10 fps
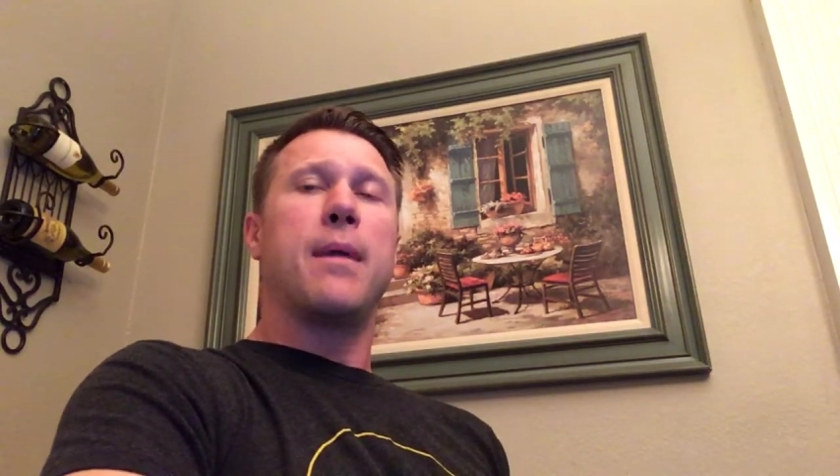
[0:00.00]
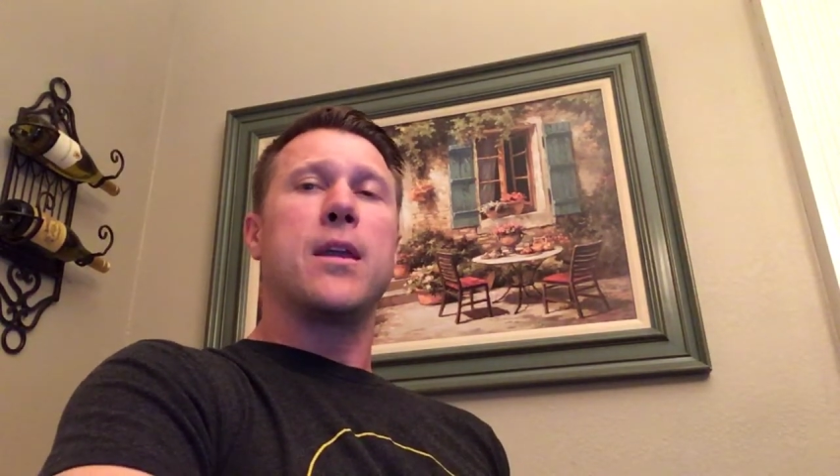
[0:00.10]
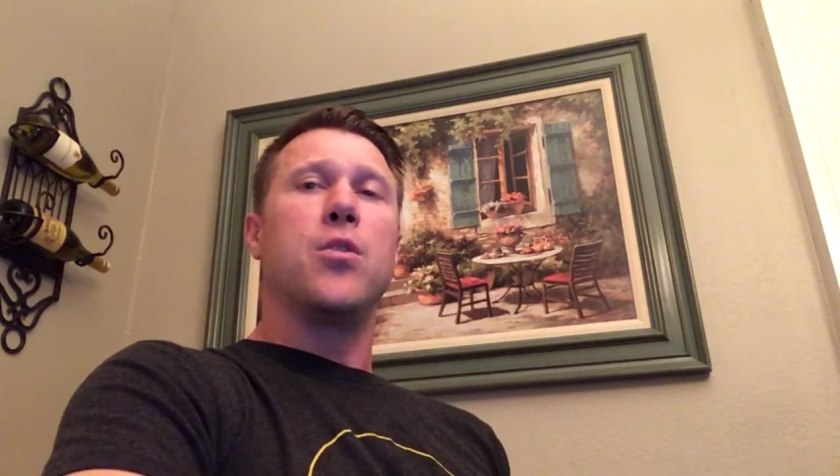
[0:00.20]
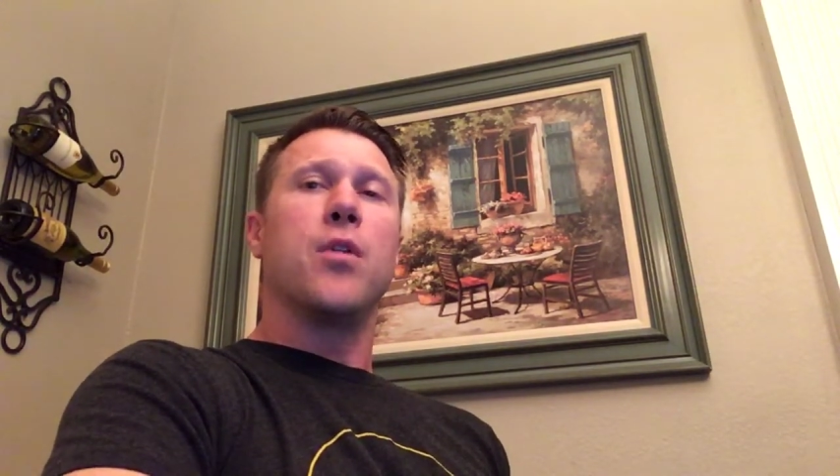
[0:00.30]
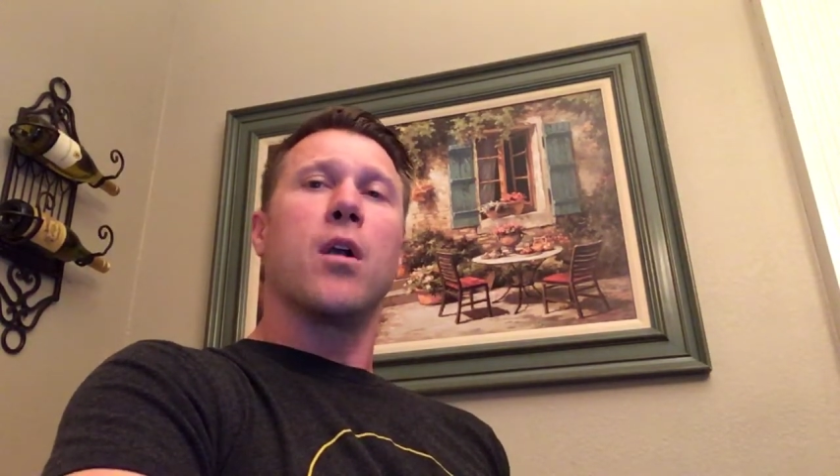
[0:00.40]

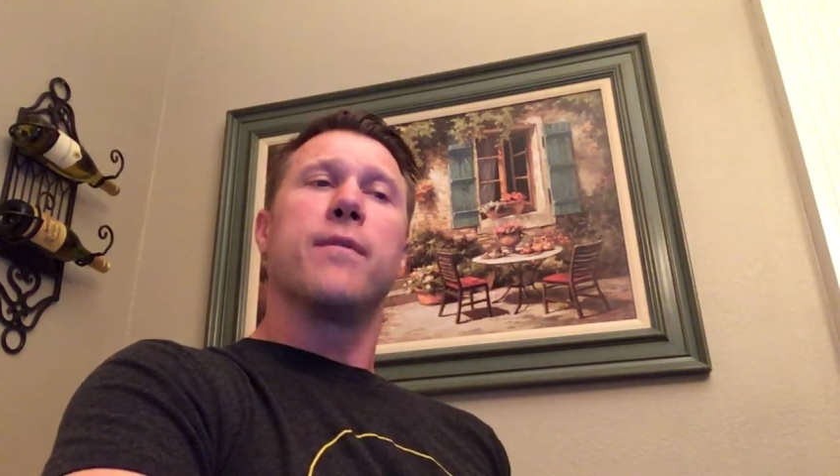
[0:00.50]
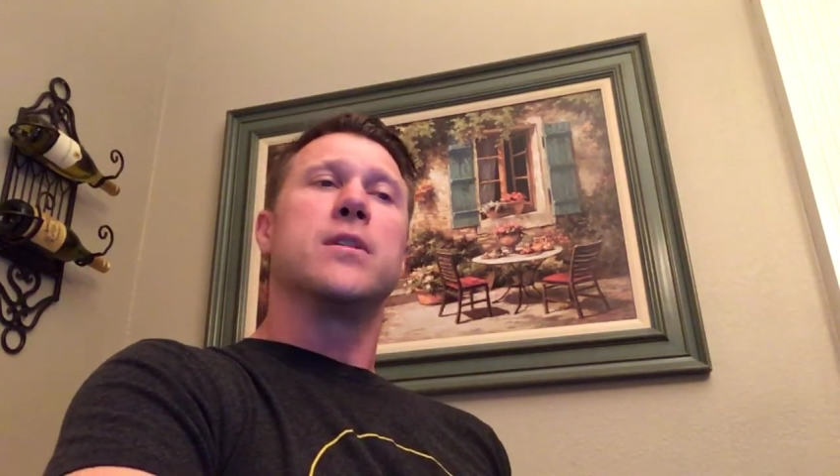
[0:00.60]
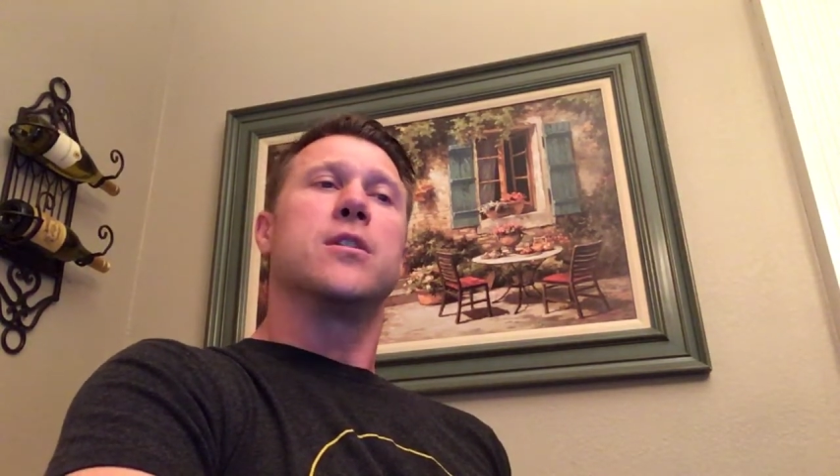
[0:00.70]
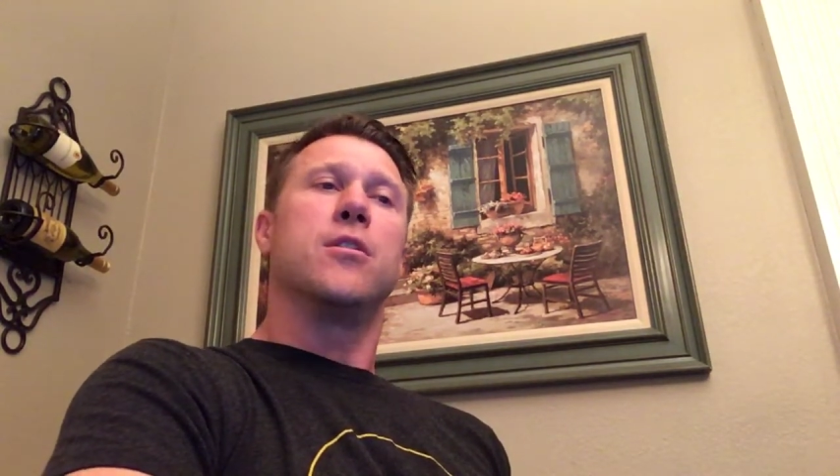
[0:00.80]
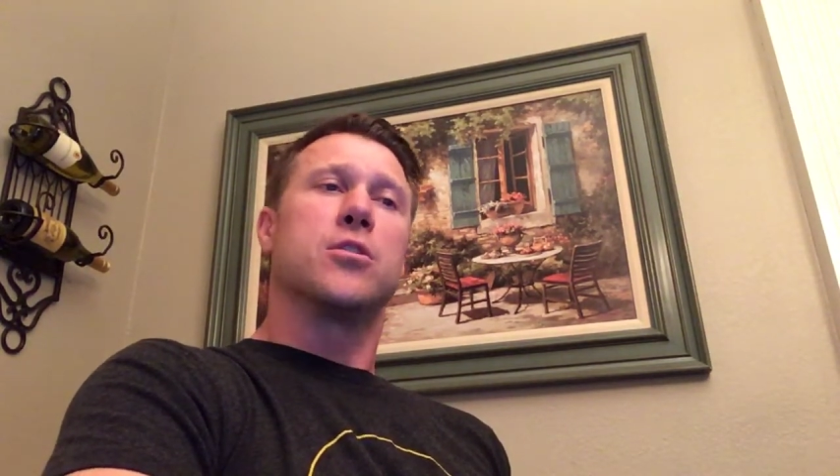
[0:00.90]
make you
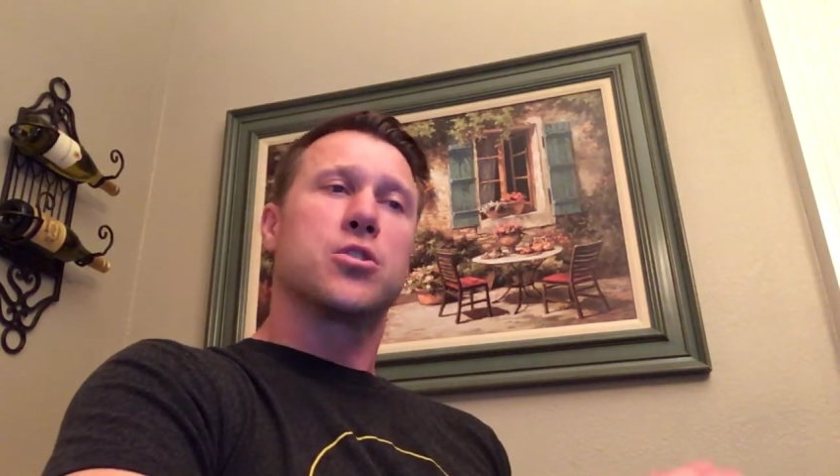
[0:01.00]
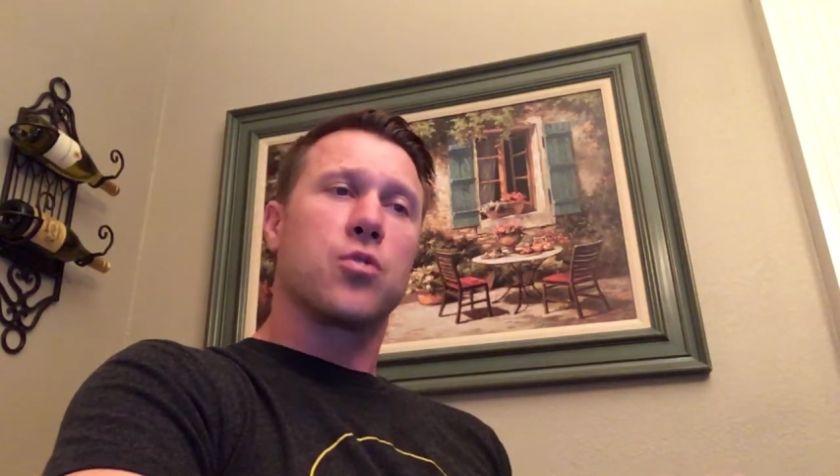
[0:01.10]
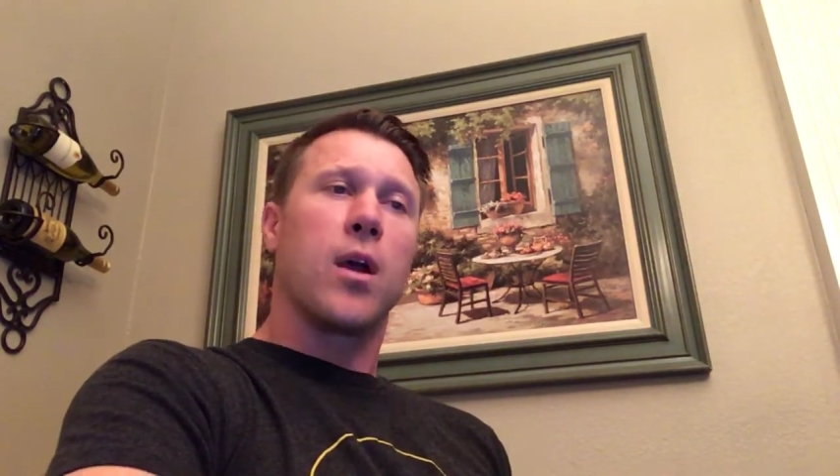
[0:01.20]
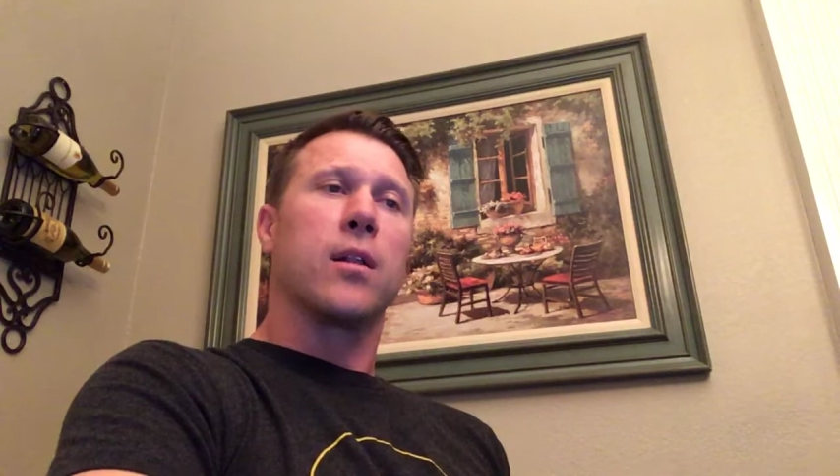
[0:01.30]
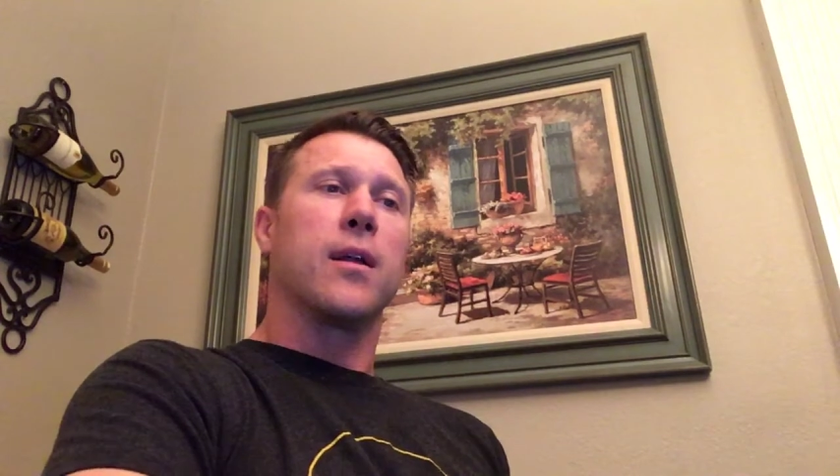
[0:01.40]
nervous and you're
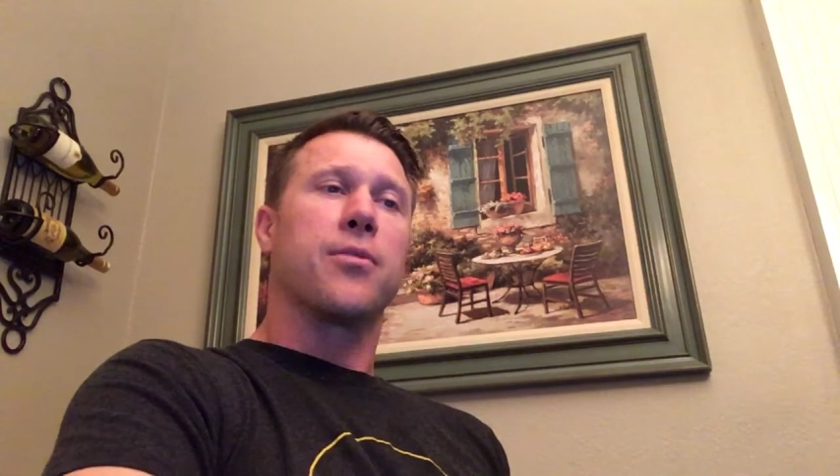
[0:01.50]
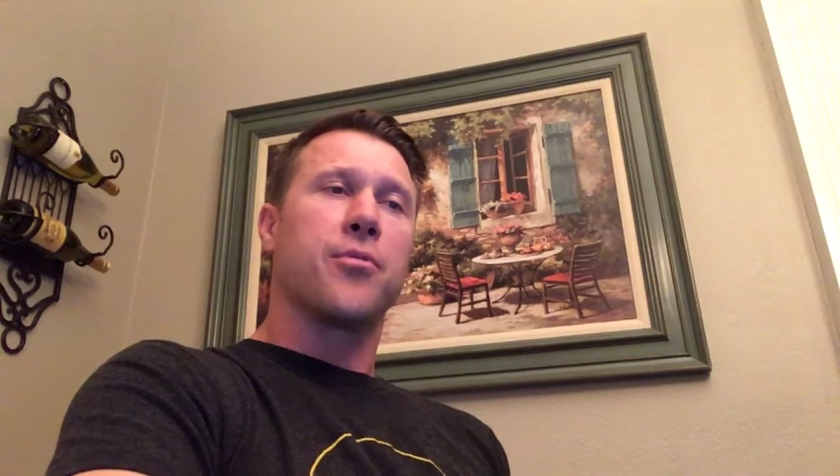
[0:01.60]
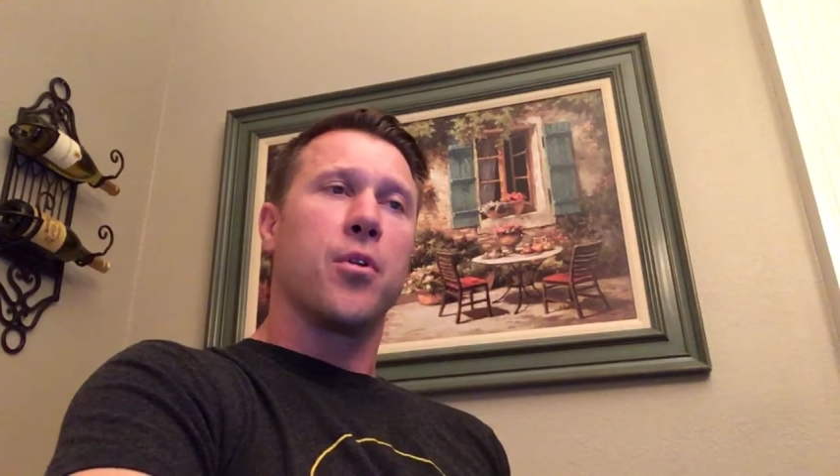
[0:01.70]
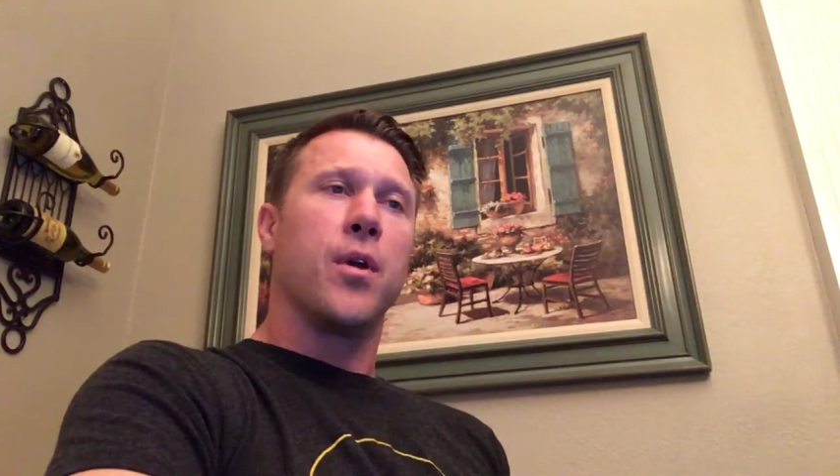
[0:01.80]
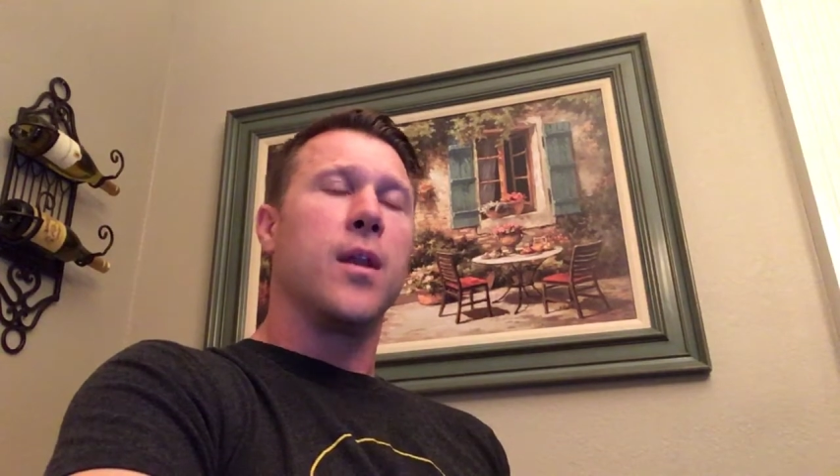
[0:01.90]
struggling
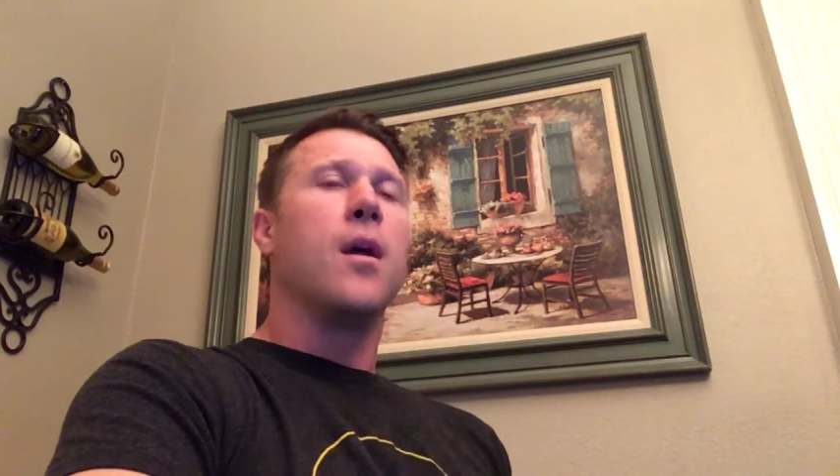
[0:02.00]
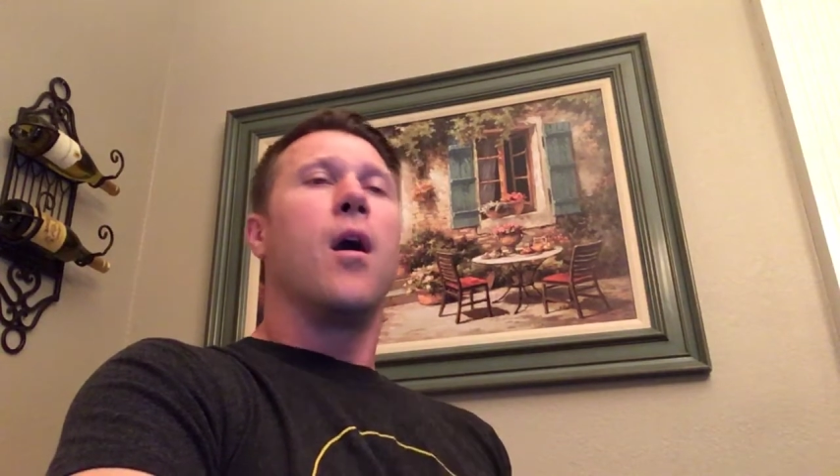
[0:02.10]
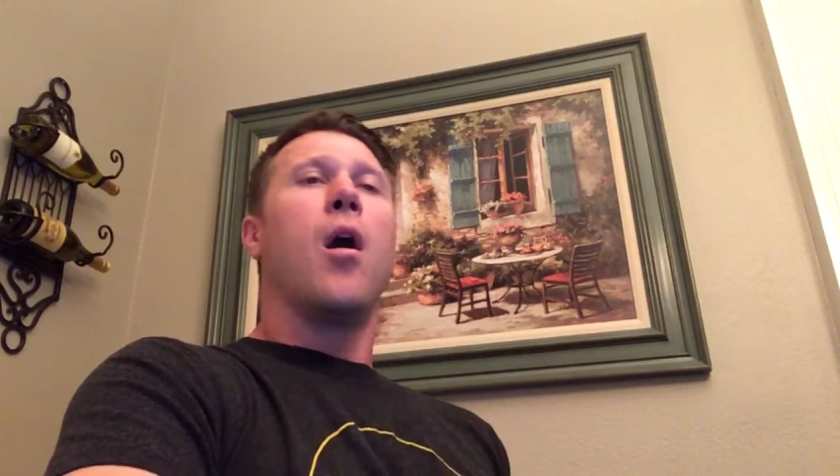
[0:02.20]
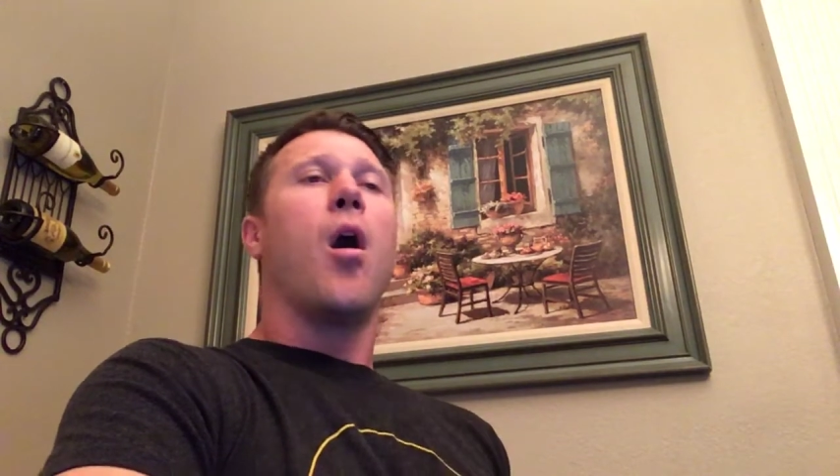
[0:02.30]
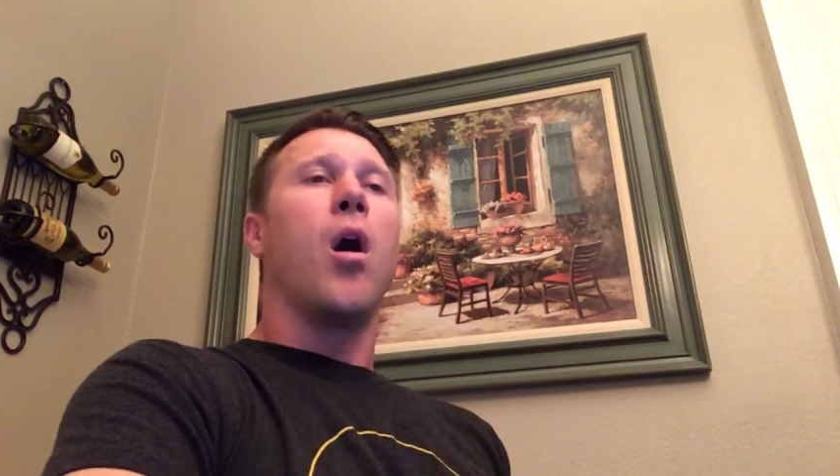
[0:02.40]
through it,